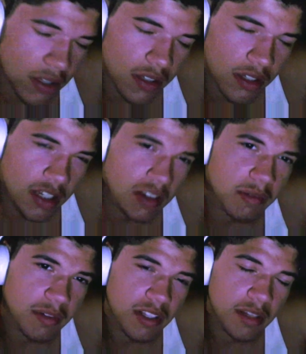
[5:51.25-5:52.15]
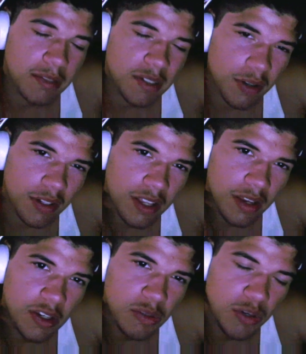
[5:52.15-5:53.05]
And I believe that the subject, the
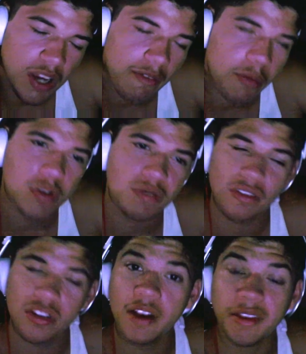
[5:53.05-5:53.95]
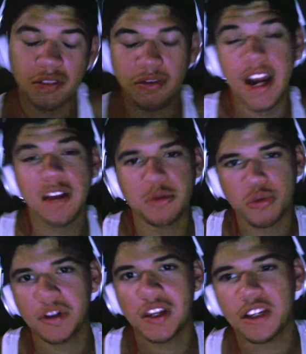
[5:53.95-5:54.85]
material that each were given was well done.
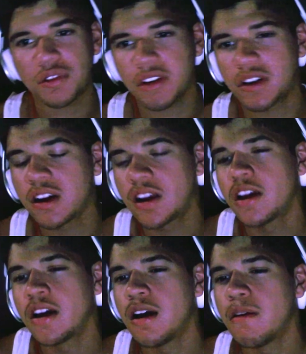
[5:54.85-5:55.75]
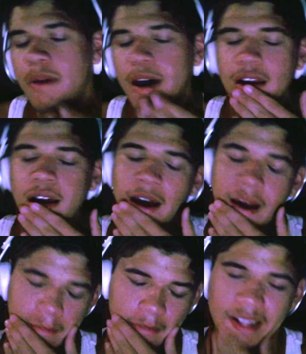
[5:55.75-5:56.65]
The writing was real nice for,
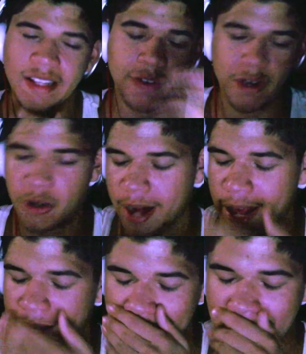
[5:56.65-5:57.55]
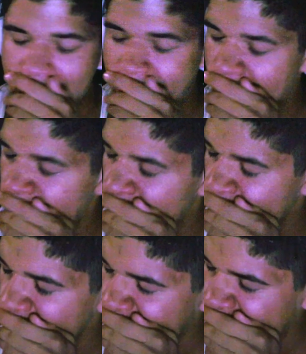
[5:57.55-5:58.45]
but uh, except for the third act.
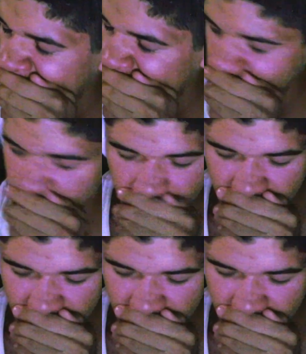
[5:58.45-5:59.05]
Uh, oh.